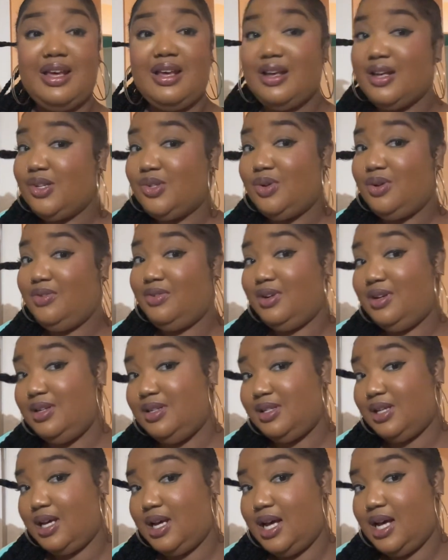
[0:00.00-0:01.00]
So if it is,
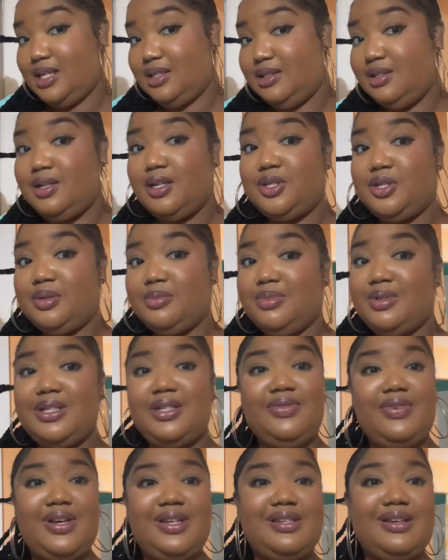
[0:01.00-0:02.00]
I had to touch up this
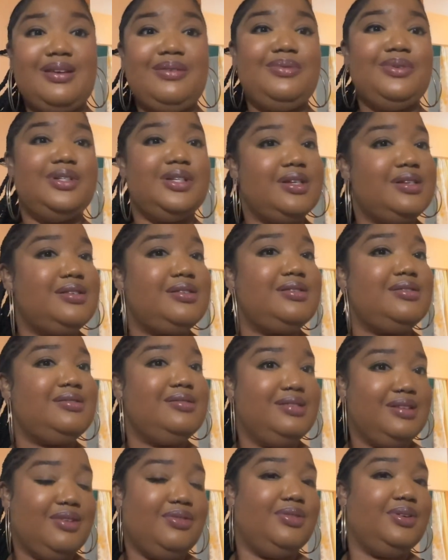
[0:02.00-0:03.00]
face, I would just
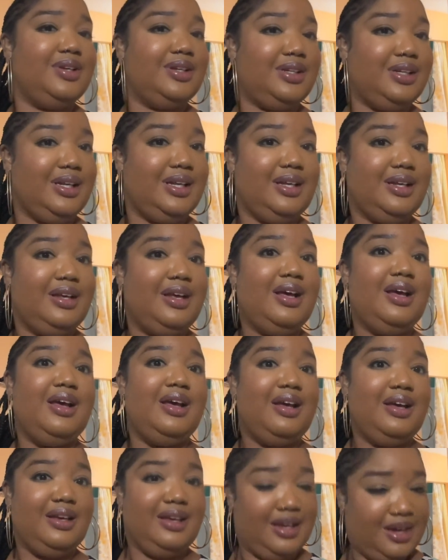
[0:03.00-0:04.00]
definitely
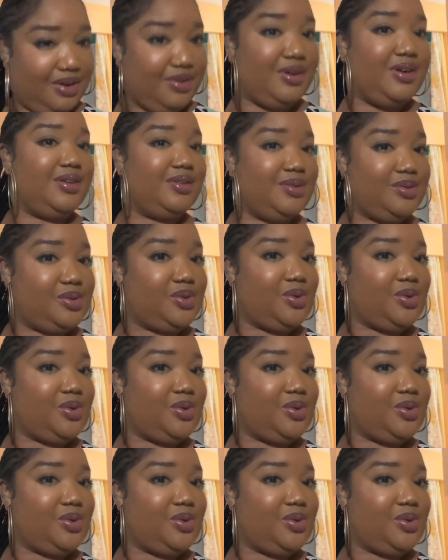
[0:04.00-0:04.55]
get rid of those